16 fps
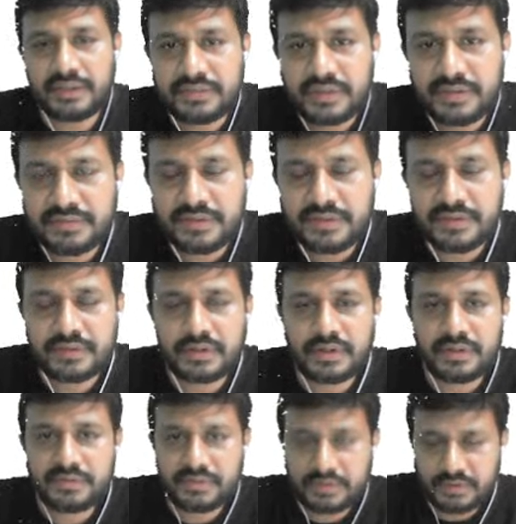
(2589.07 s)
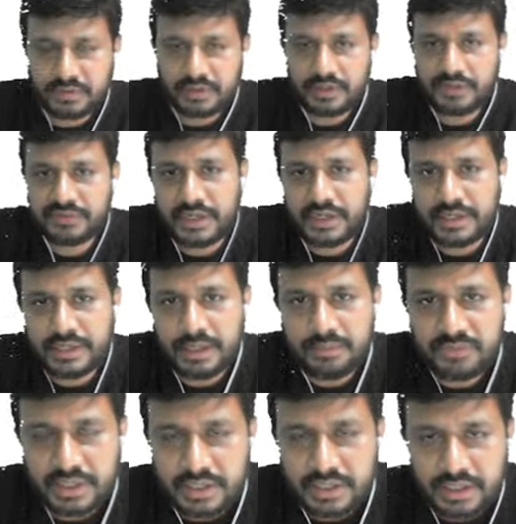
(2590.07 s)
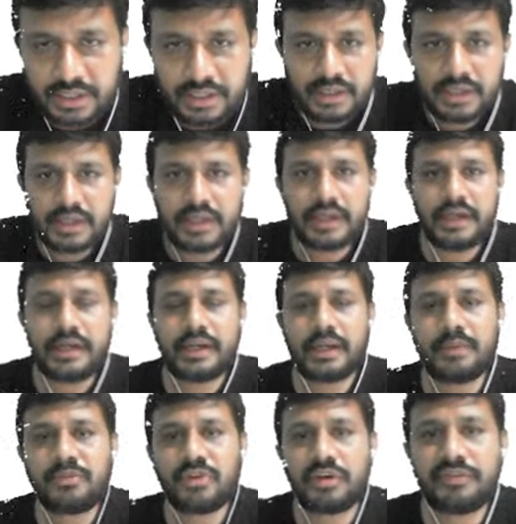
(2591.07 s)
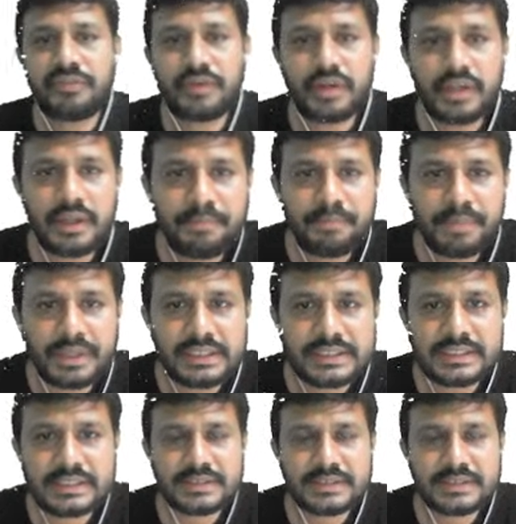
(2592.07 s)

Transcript: discrete time signal in terms of impulses?